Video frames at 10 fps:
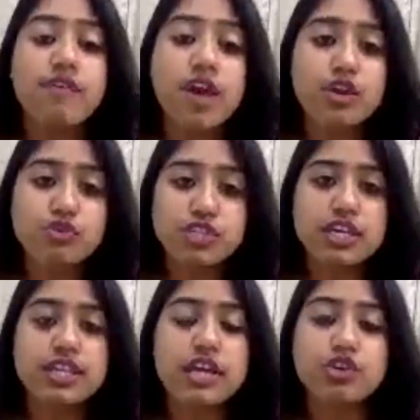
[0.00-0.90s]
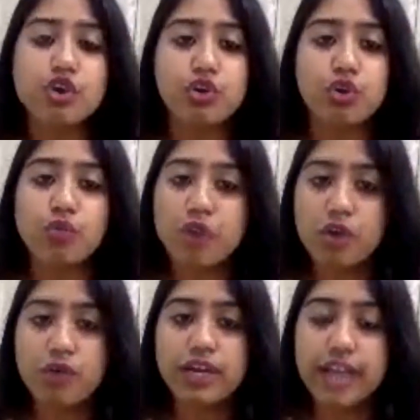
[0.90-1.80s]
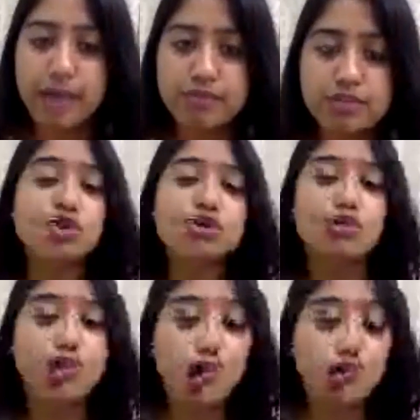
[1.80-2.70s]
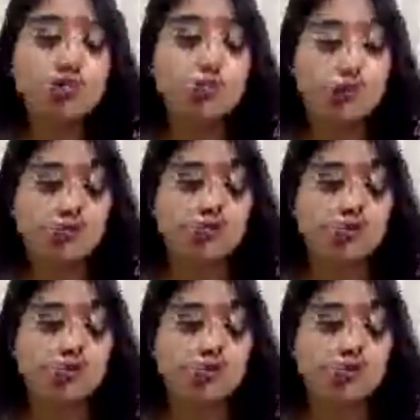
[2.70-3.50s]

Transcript: where you see that your work will grab somewhere, not do it.